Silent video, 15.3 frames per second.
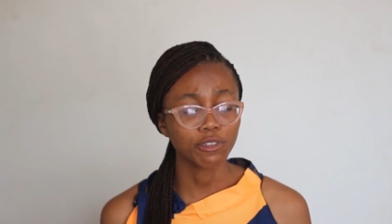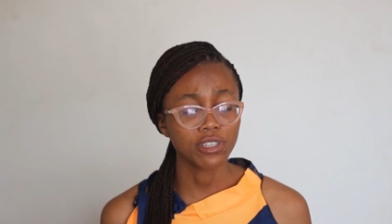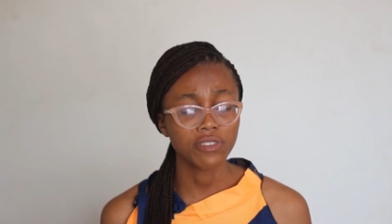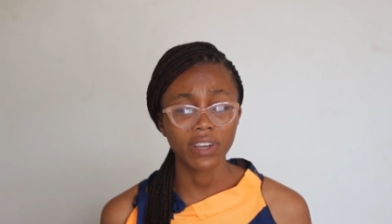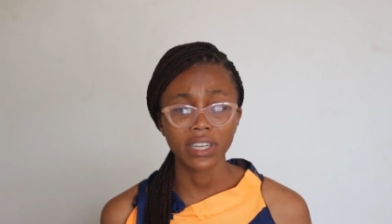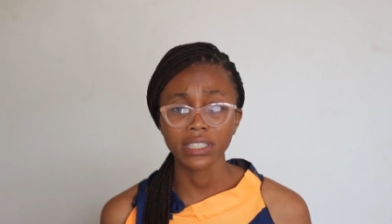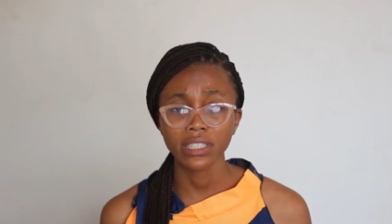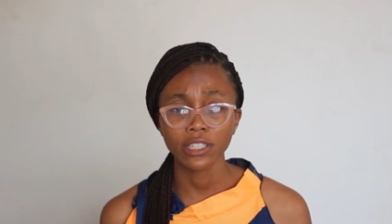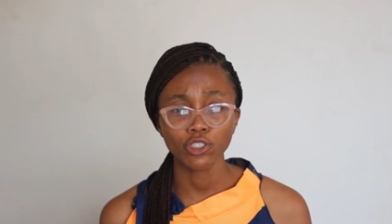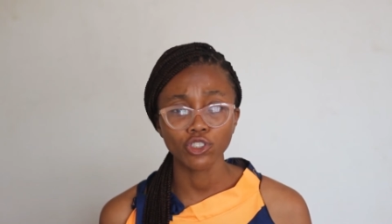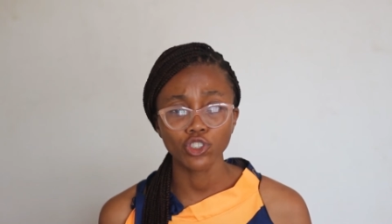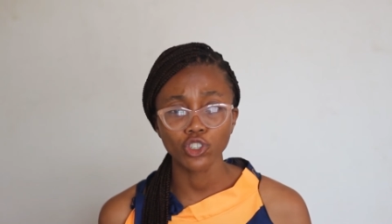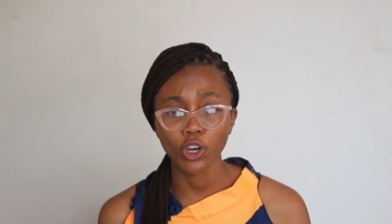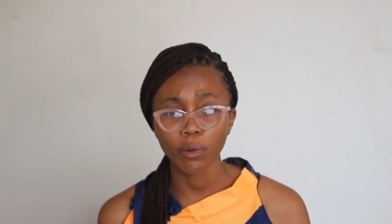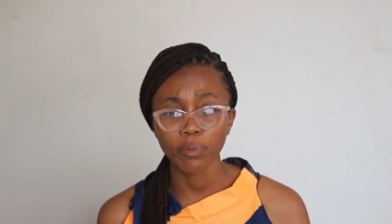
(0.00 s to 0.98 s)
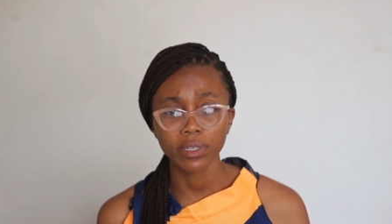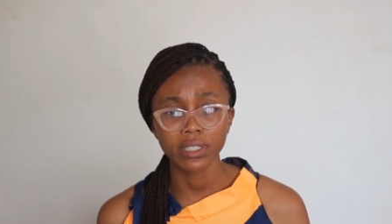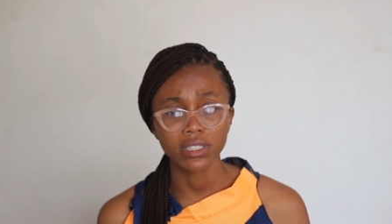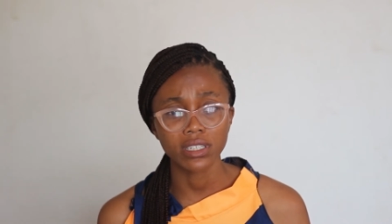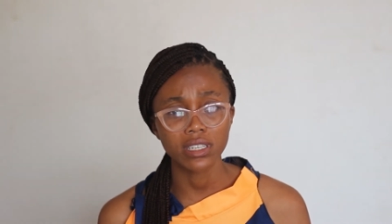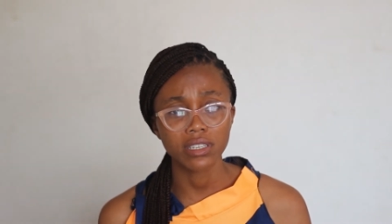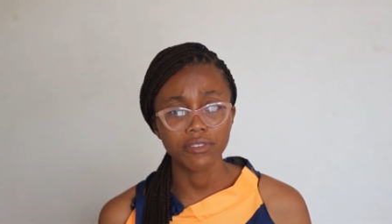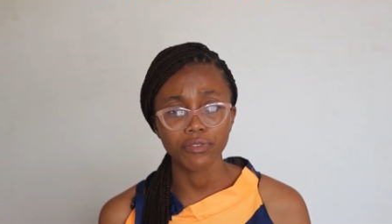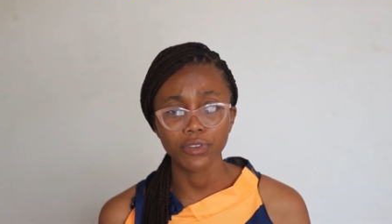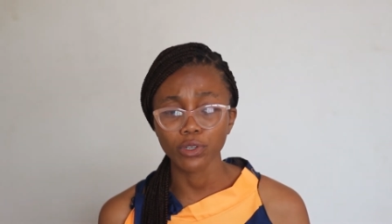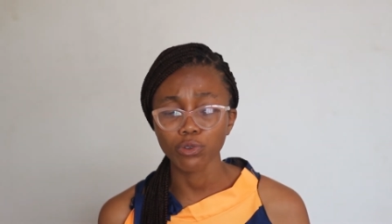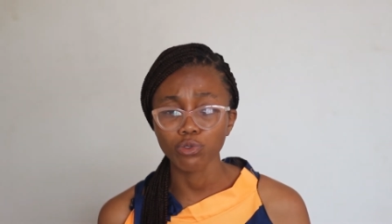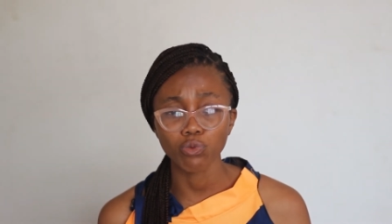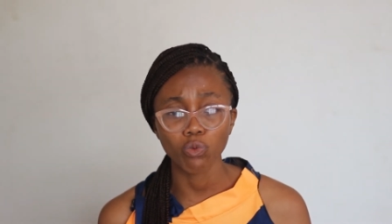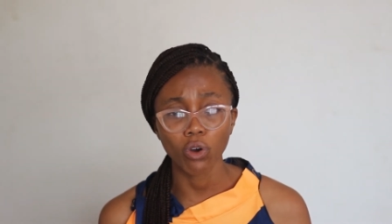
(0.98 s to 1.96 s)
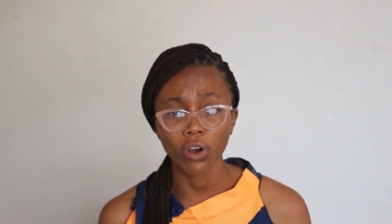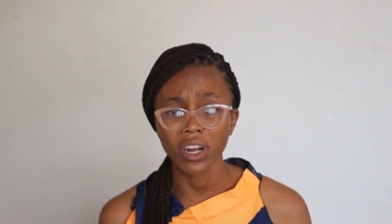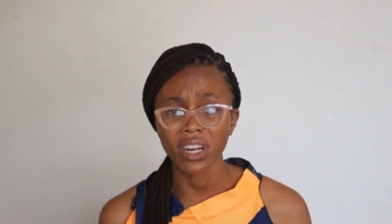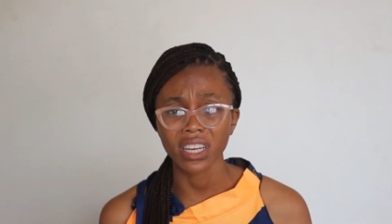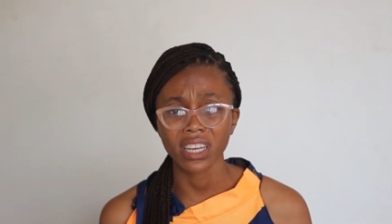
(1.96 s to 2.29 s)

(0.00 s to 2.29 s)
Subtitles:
finding a job in this field work